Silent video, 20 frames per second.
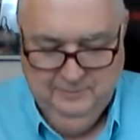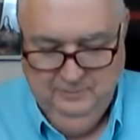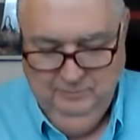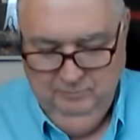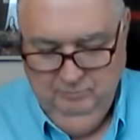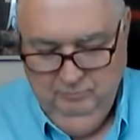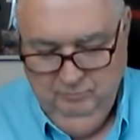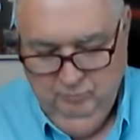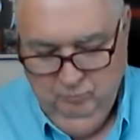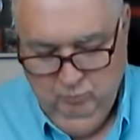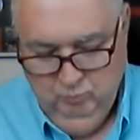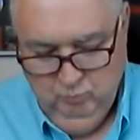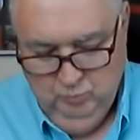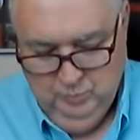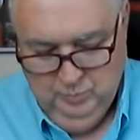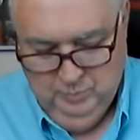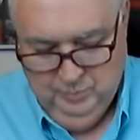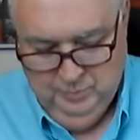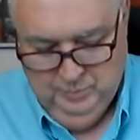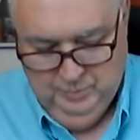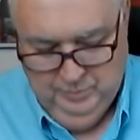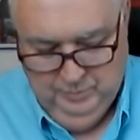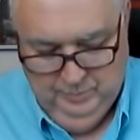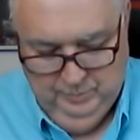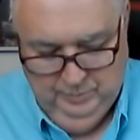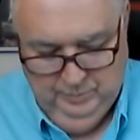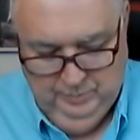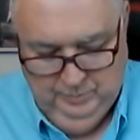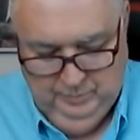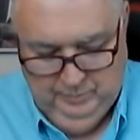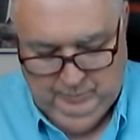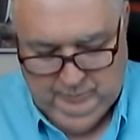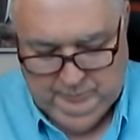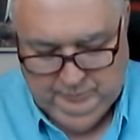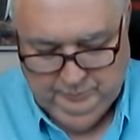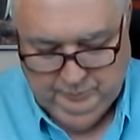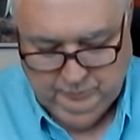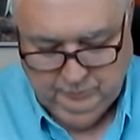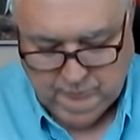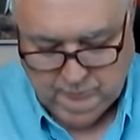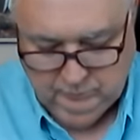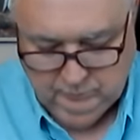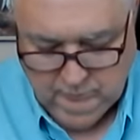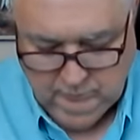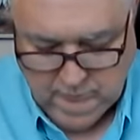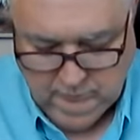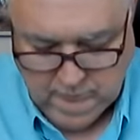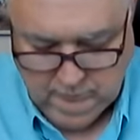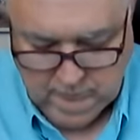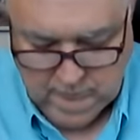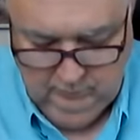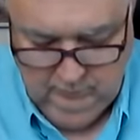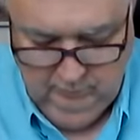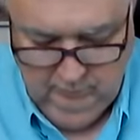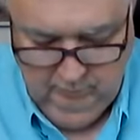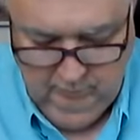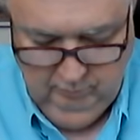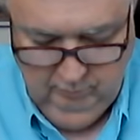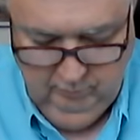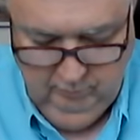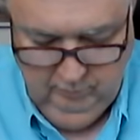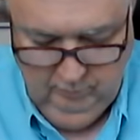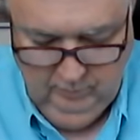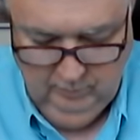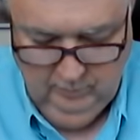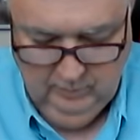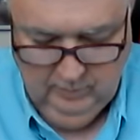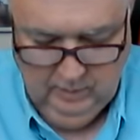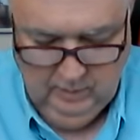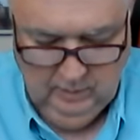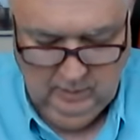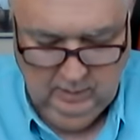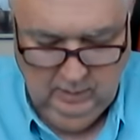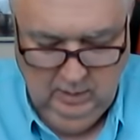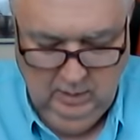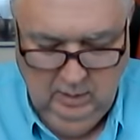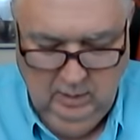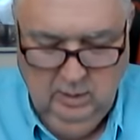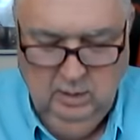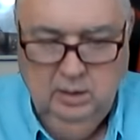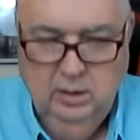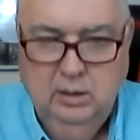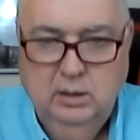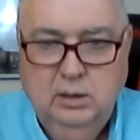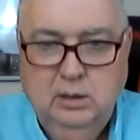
[no speech]